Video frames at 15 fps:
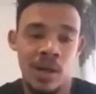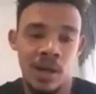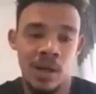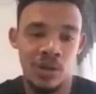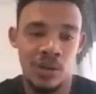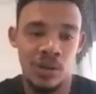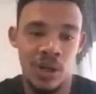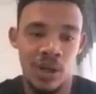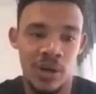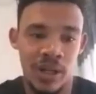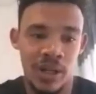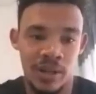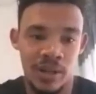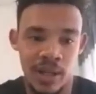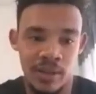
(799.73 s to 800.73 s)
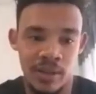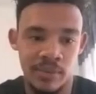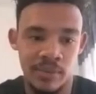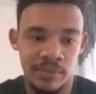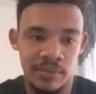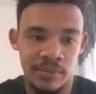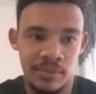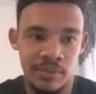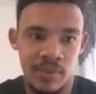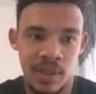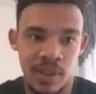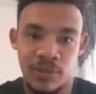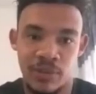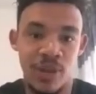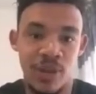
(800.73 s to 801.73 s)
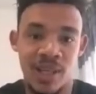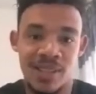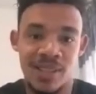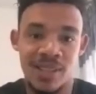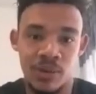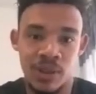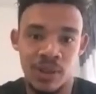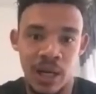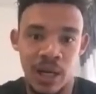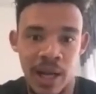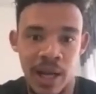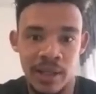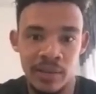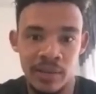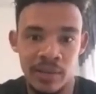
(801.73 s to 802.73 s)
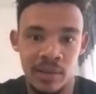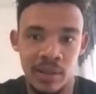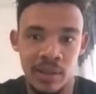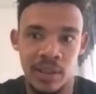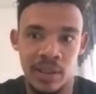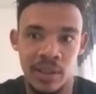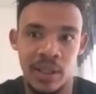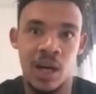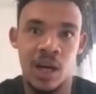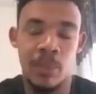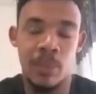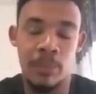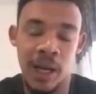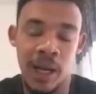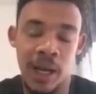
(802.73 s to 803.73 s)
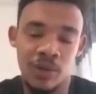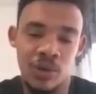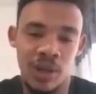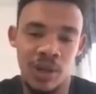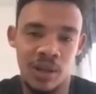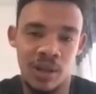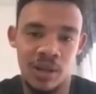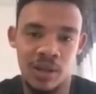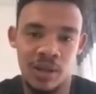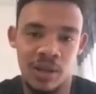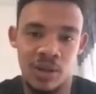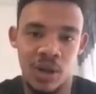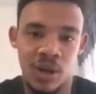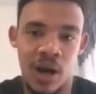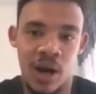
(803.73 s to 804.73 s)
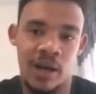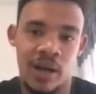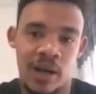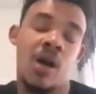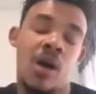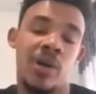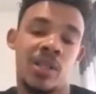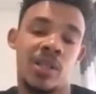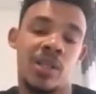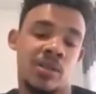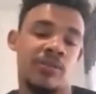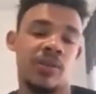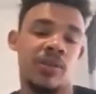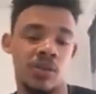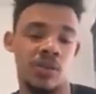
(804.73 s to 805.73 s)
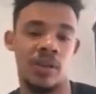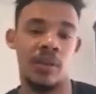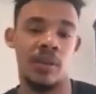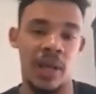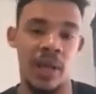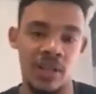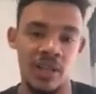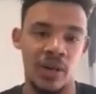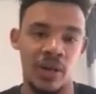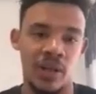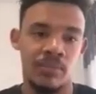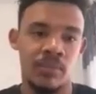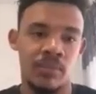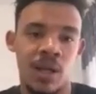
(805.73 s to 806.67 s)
you know, and then a few years down the line, yeah, we're playing together, you know, and I was first on the bench for him,